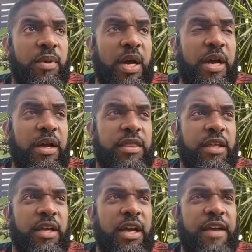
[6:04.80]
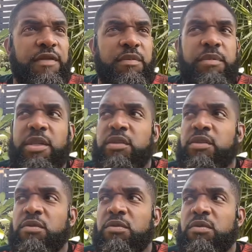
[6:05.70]
I, I, think I haven't been
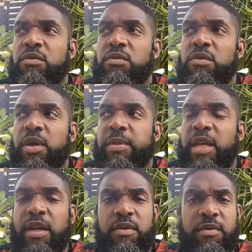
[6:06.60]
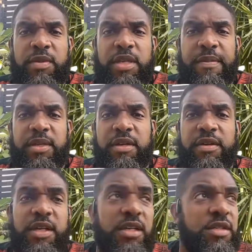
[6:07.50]
to. I mean, I don't know what's happening
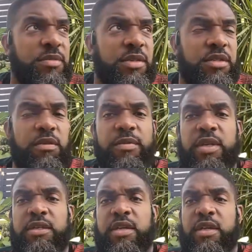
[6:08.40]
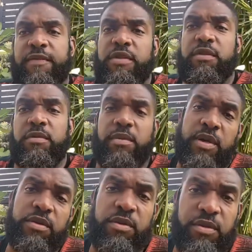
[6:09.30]
here in Egypt so much. I'll have to do.
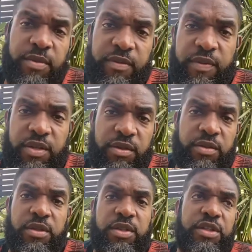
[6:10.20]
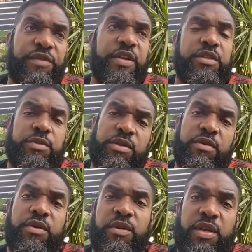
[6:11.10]
I'll do a little bit of research to see if that's what's
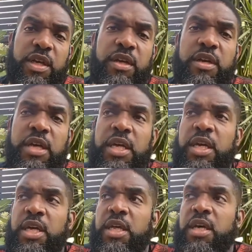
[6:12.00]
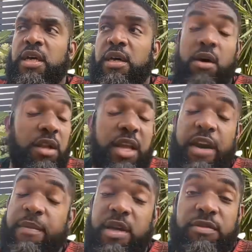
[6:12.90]
going on here. Uh, all
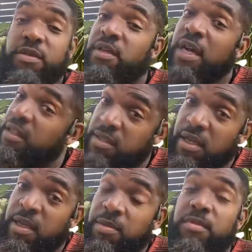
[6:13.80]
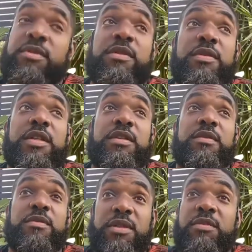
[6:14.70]
Arab countries are not the same, so that's
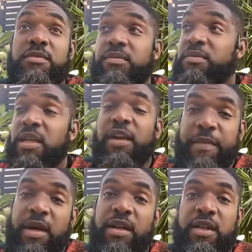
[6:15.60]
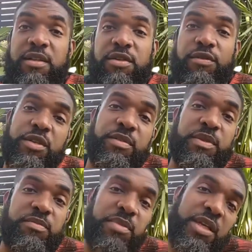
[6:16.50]
the one thing about it. Tourism
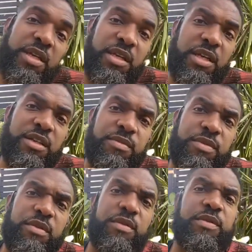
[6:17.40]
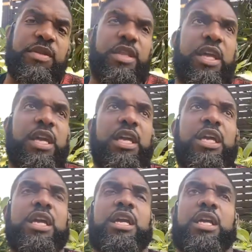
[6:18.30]
is big in Egypt, so they